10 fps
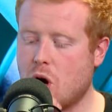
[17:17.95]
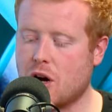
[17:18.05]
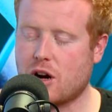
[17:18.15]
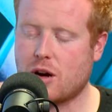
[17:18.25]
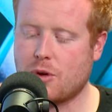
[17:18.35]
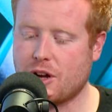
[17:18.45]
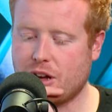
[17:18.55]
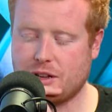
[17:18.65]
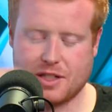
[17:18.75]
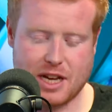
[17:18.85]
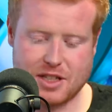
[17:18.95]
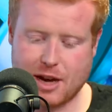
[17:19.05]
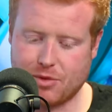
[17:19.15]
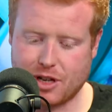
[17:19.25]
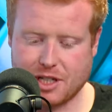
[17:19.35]
I sat
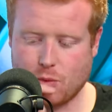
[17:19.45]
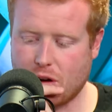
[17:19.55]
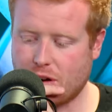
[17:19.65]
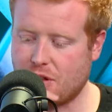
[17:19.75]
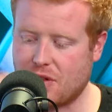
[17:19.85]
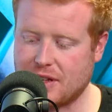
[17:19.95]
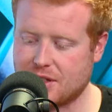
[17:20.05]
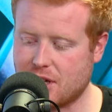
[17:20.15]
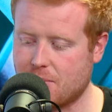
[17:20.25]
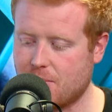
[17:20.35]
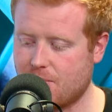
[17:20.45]
down with them and said, what are the things I